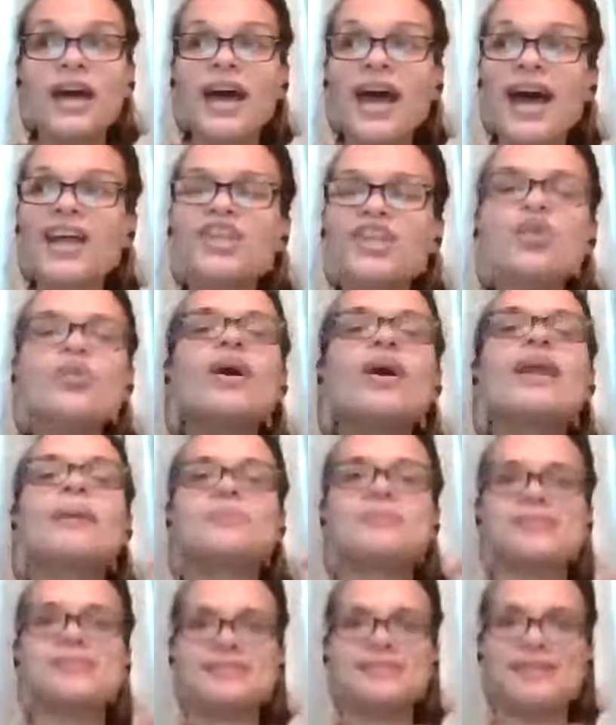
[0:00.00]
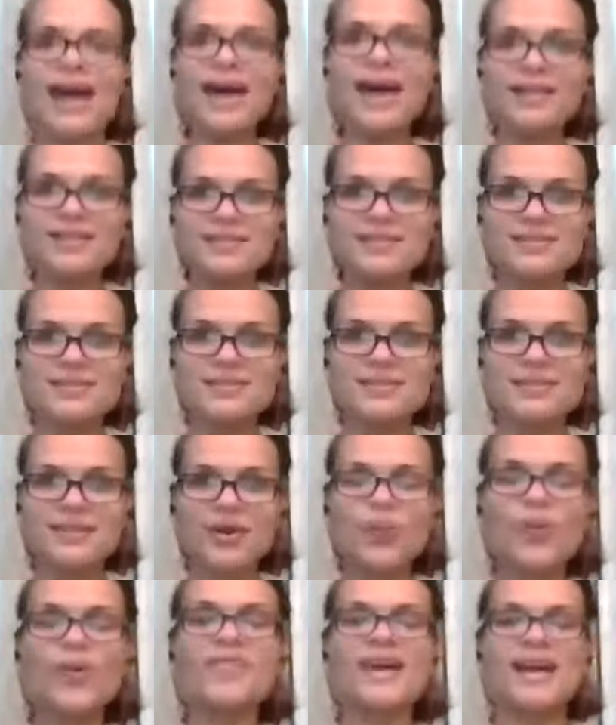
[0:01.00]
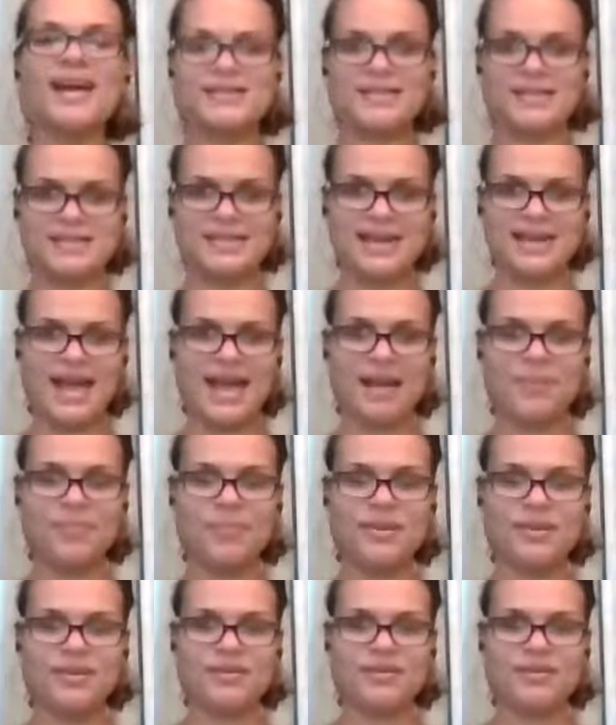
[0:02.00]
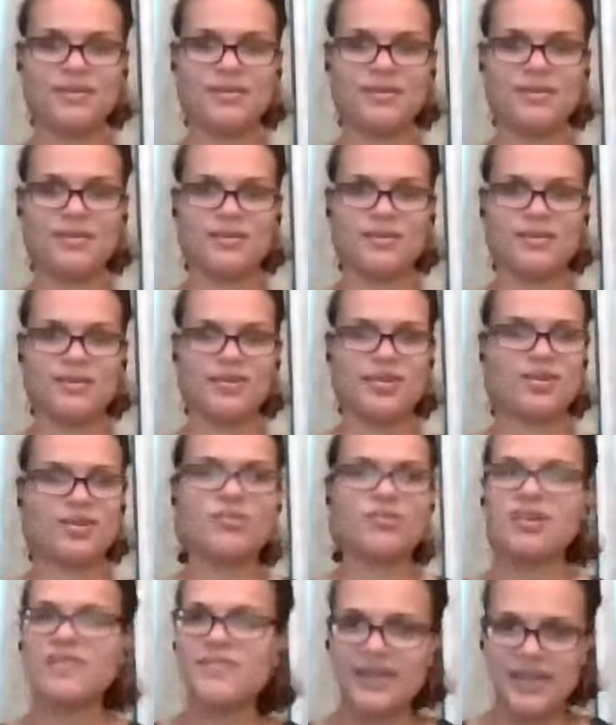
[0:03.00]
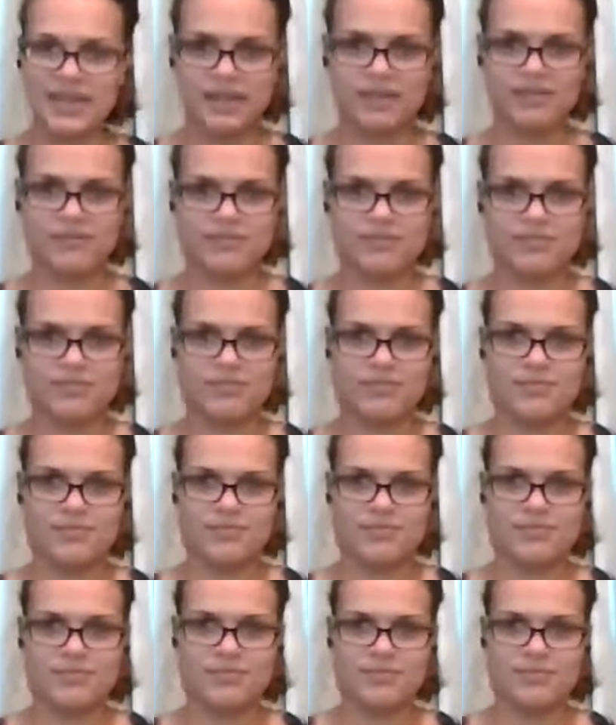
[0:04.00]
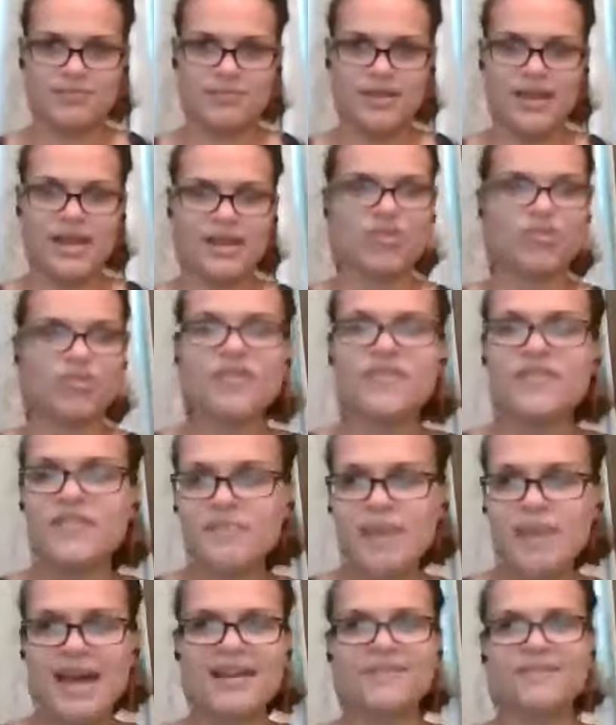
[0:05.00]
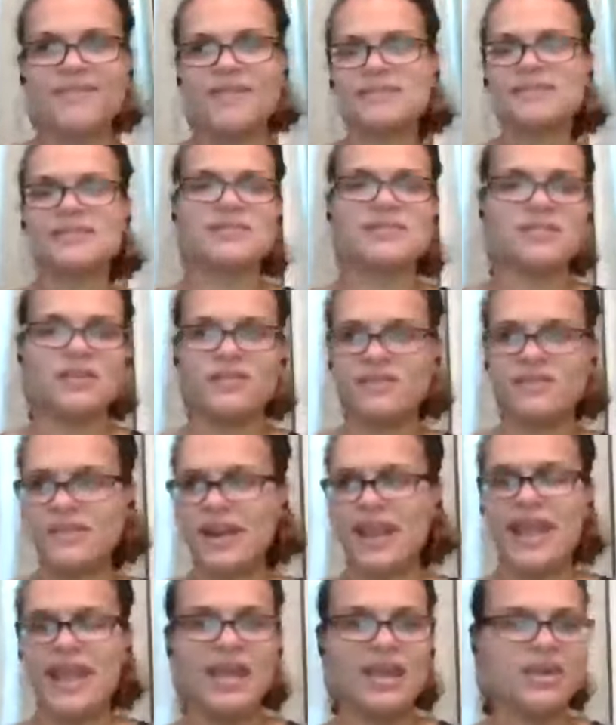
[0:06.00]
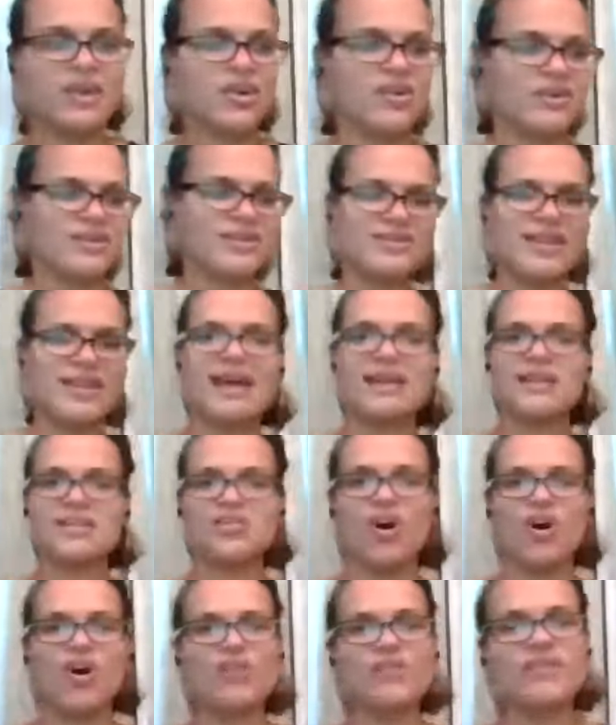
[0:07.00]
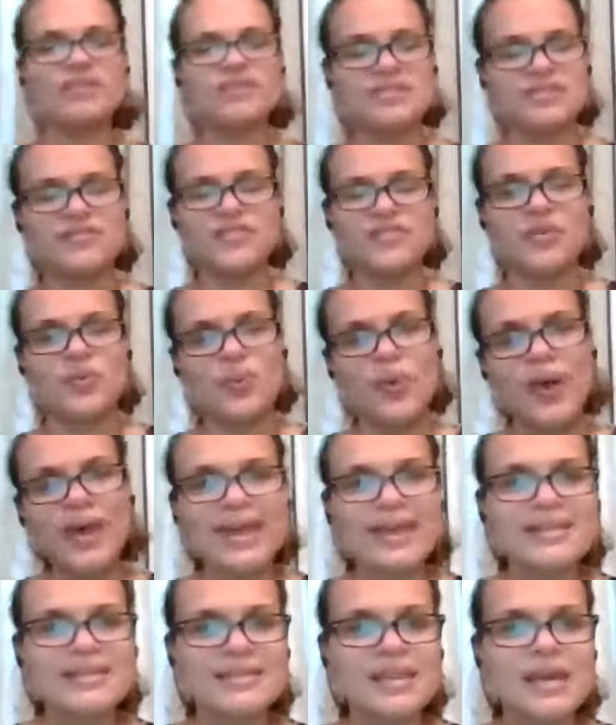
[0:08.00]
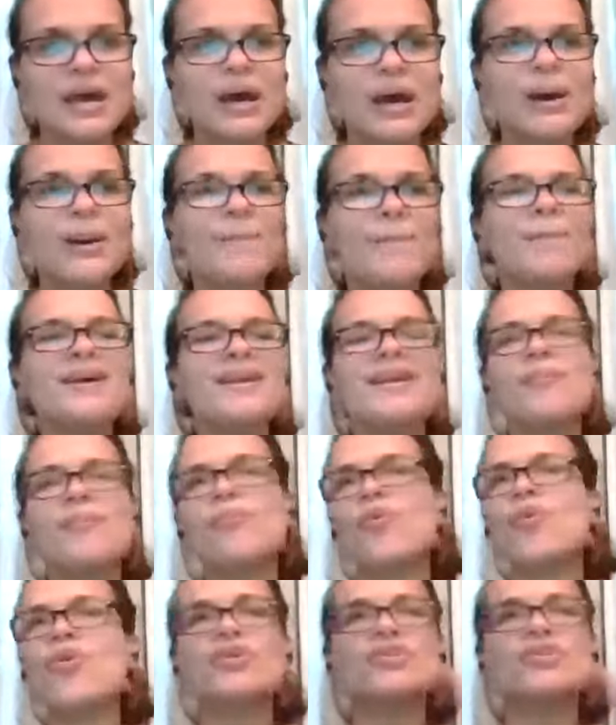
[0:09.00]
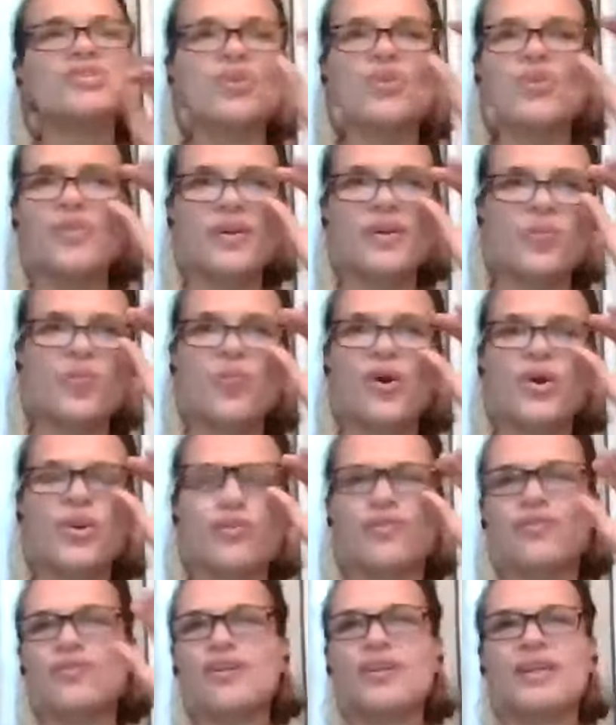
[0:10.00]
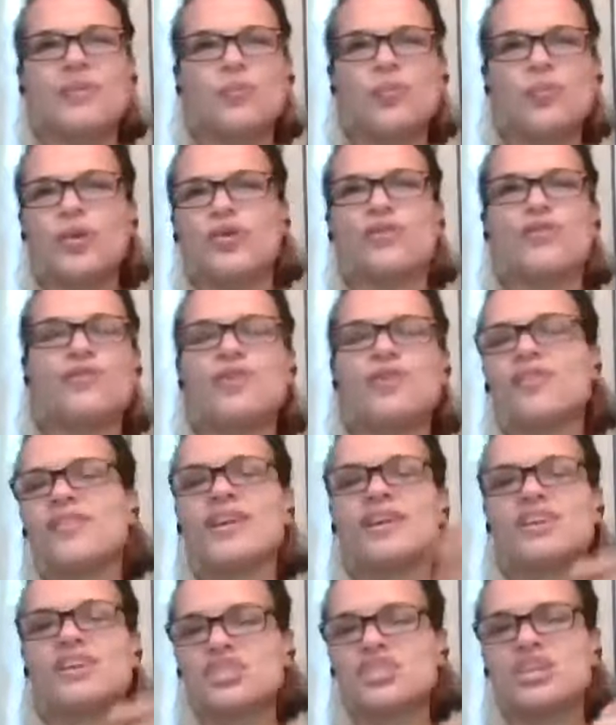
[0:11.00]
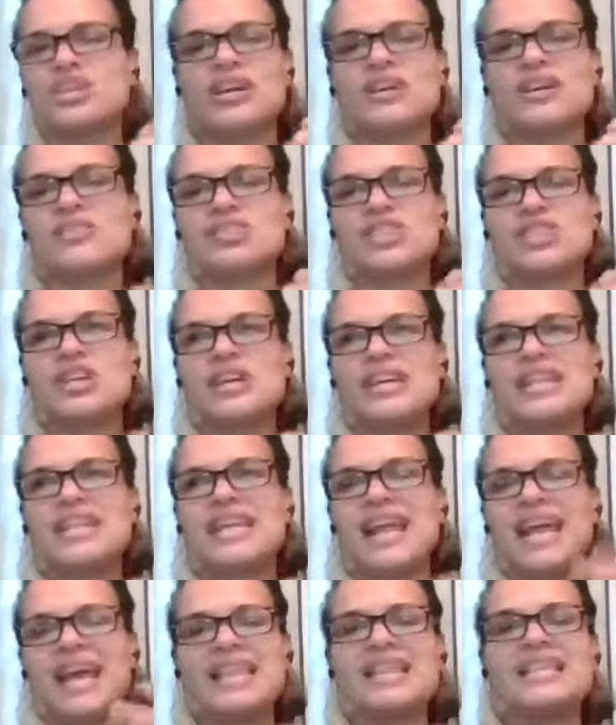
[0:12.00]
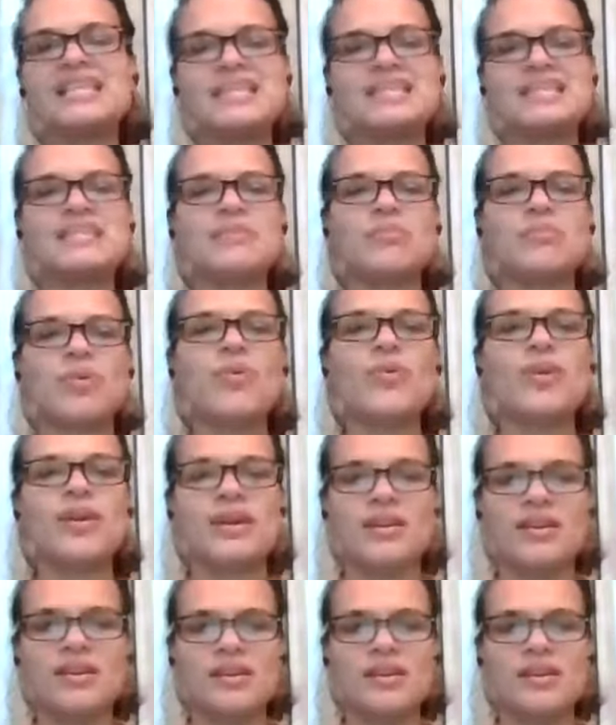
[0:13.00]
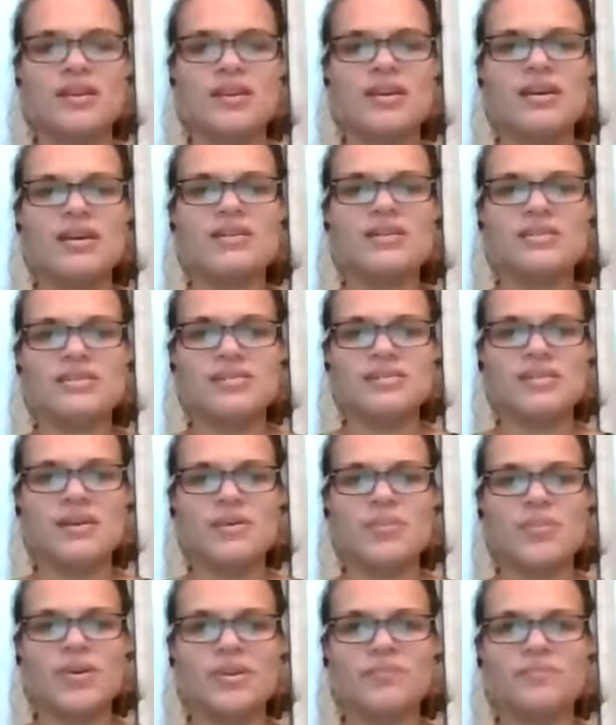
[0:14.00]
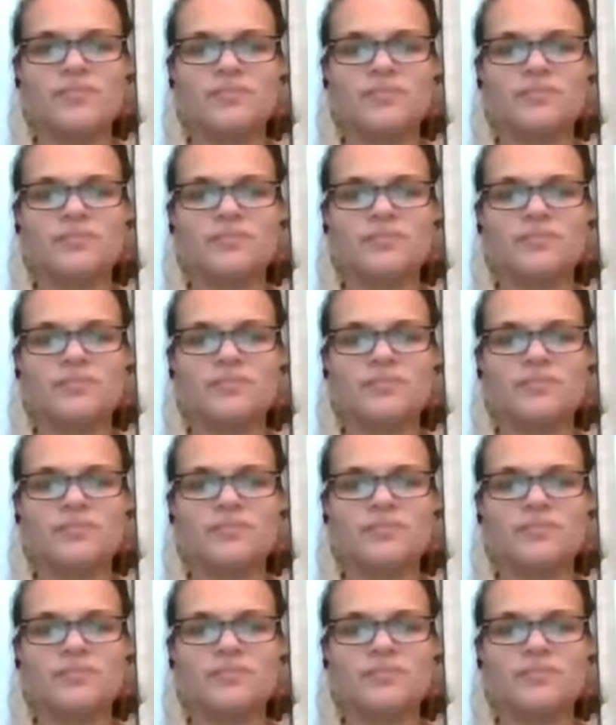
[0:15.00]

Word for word: and you get upset when that doesn't happen, you're grieving it. And grief manifests itself in anger and sadness, all these different ways. But more so than what you're fe- what you're feeling is sh- sharing that hey, this is important to someone.